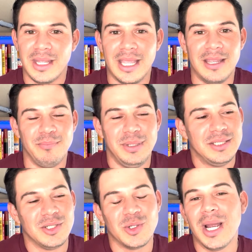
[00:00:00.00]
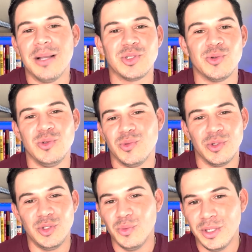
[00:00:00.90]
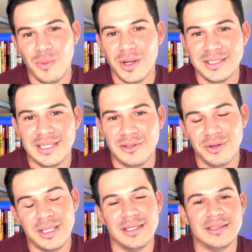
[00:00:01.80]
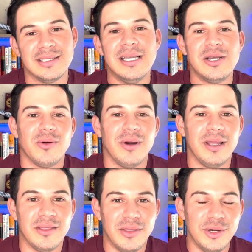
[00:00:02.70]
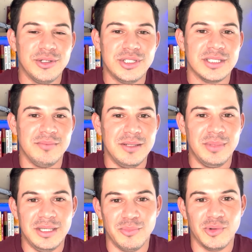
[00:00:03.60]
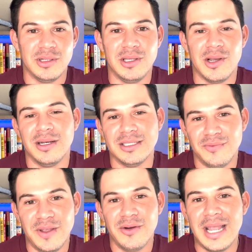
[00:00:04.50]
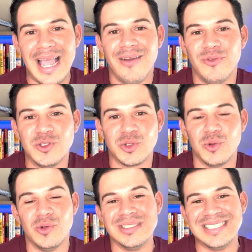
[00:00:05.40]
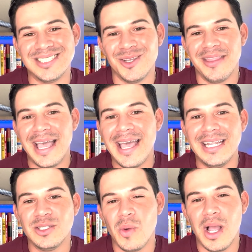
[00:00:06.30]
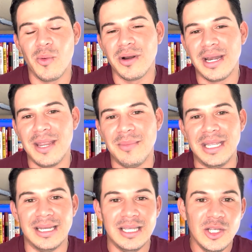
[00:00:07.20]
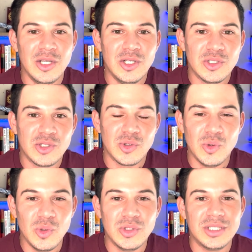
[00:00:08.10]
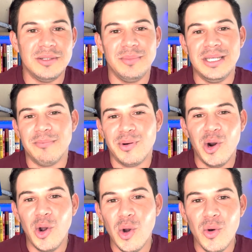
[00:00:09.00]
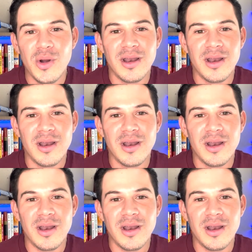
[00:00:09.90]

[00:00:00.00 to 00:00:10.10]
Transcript: hey, piece of crap schools where you wouldn't want to send your kids, right? They're just, me being brutally honest, very average schools. And so that is why we're naming schools to be pro